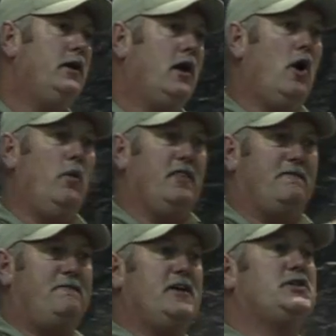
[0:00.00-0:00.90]
to go with a
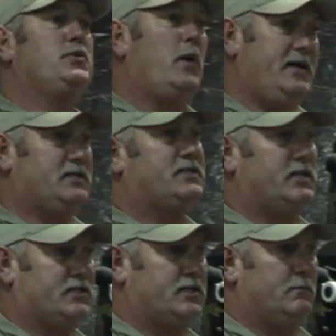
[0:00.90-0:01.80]
fixed weight
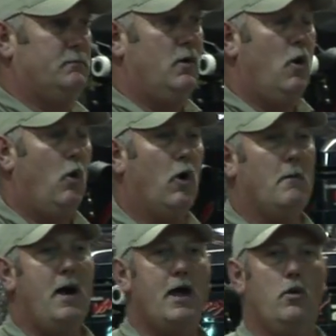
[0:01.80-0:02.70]
system or
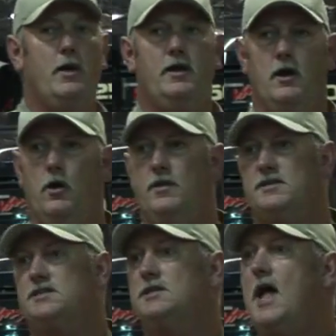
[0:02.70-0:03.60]
am I going to go with a
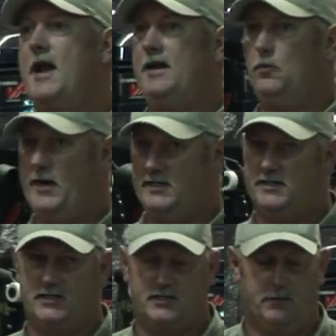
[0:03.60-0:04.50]
sliding weight
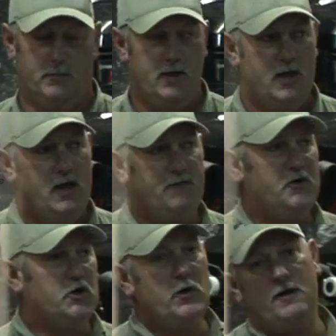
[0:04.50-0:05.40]
system? If
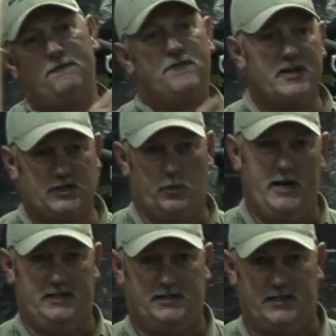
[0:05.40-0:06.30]
you're doing a fixed
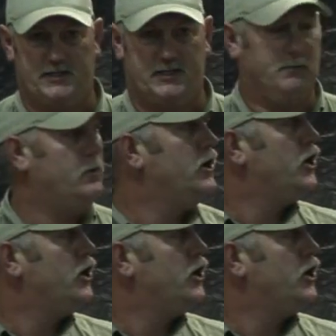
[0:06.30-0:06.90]
weight system,